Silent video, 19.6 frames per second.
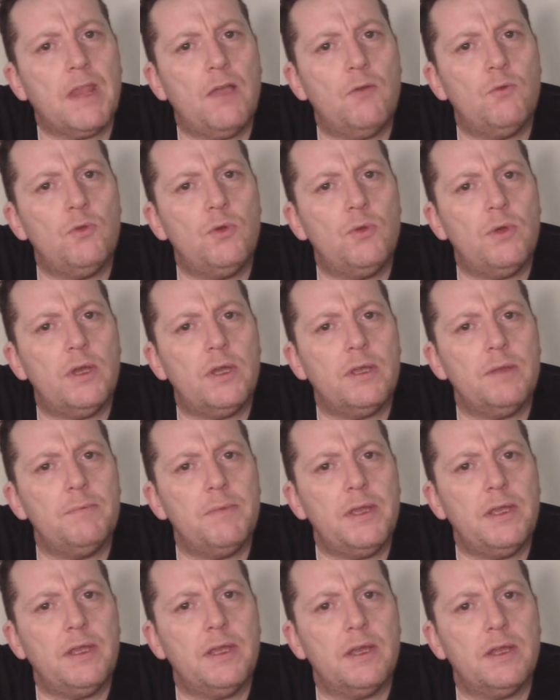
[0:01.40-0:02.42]
I wonder what I can
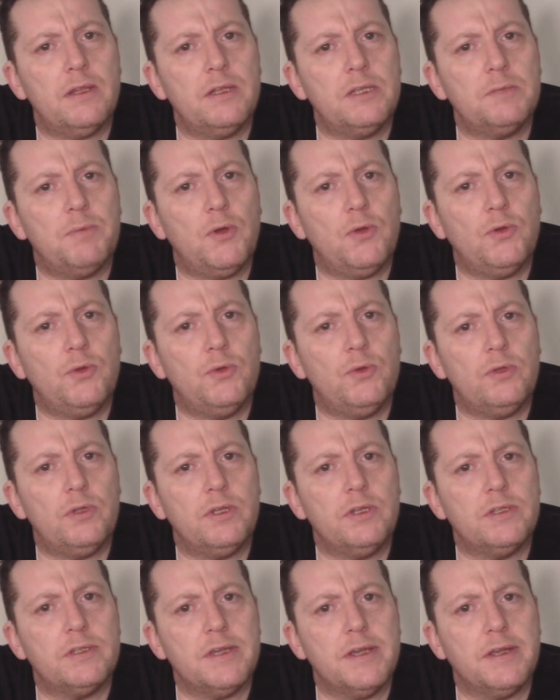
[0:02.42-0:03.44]
make out of these pot noodle
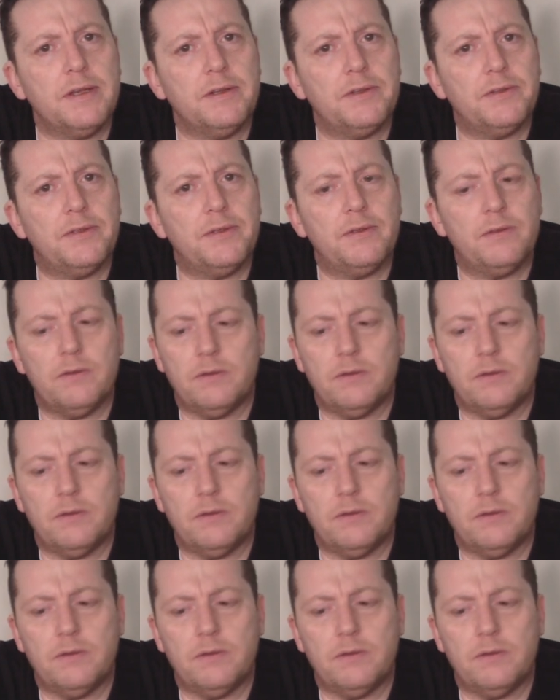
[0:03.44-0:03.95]
containers.